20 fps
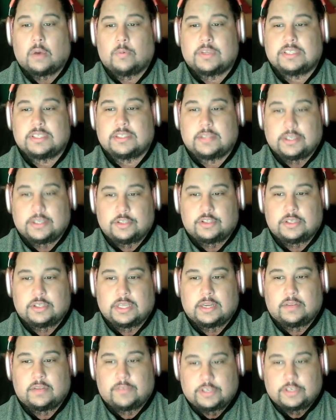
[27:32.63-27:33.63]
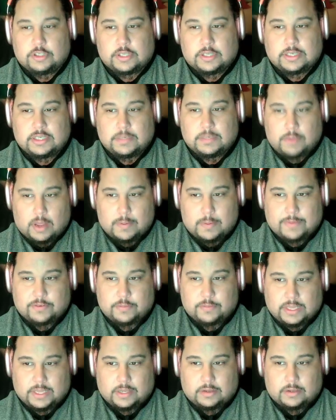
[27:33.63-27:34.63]
was lynched in a vigilante mob
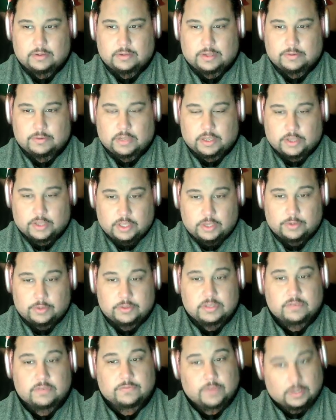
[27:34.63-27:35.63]
after being accused,